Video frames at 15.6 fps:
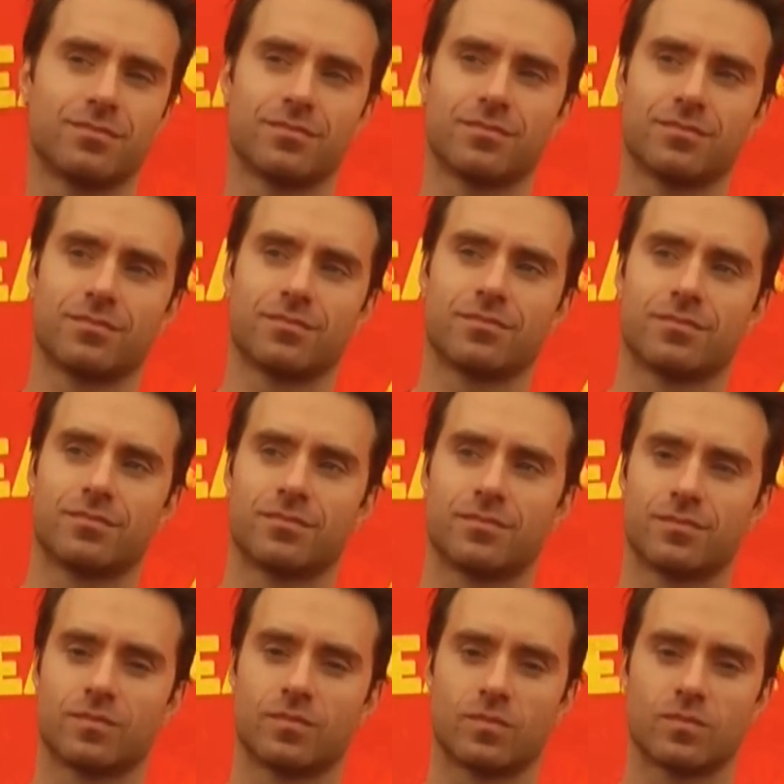
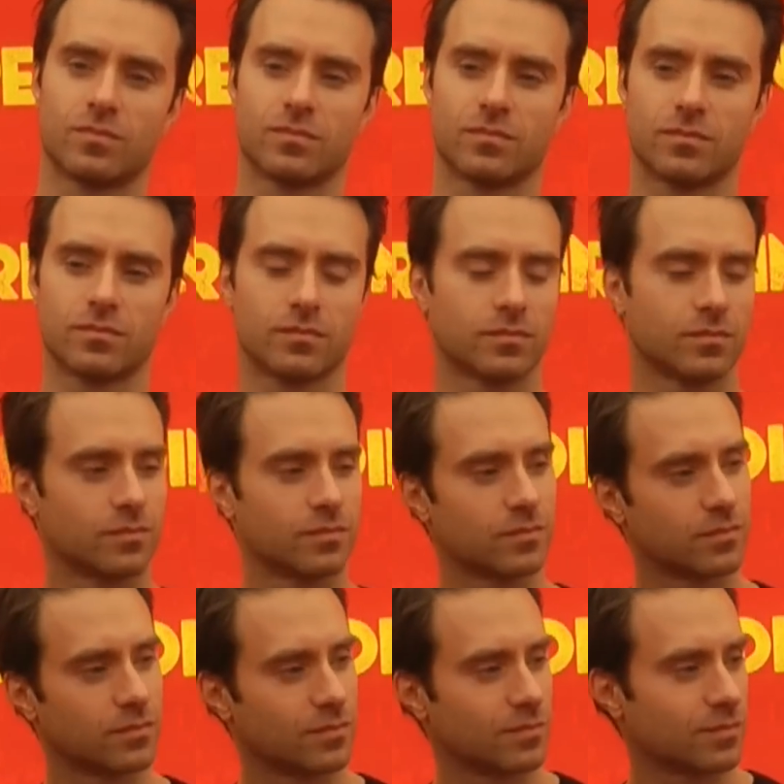
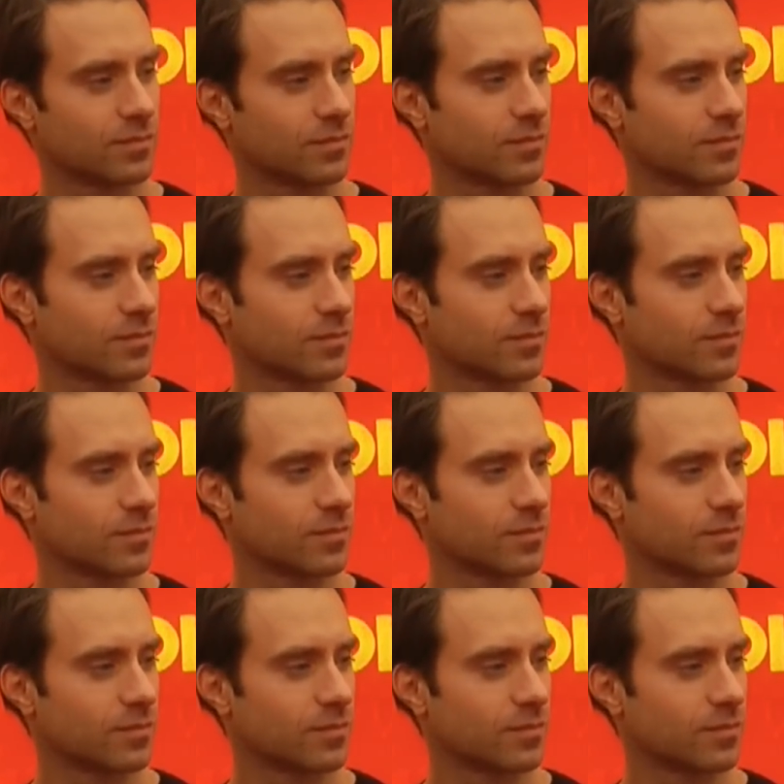(silent)